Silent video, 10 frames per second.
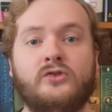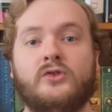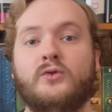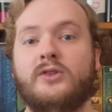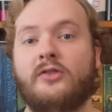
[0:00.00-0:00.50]

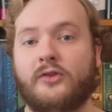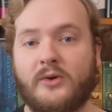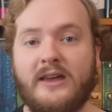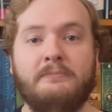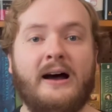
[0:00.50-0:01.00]
to the
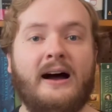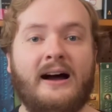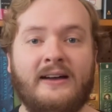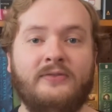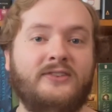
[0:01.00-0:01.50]
three
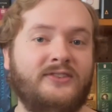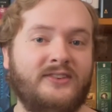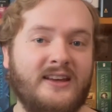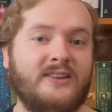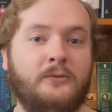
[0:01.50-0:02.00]

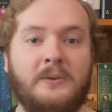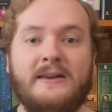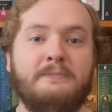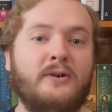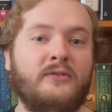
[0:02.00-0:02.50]
behind-the-scenes
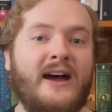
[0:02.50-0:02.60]
people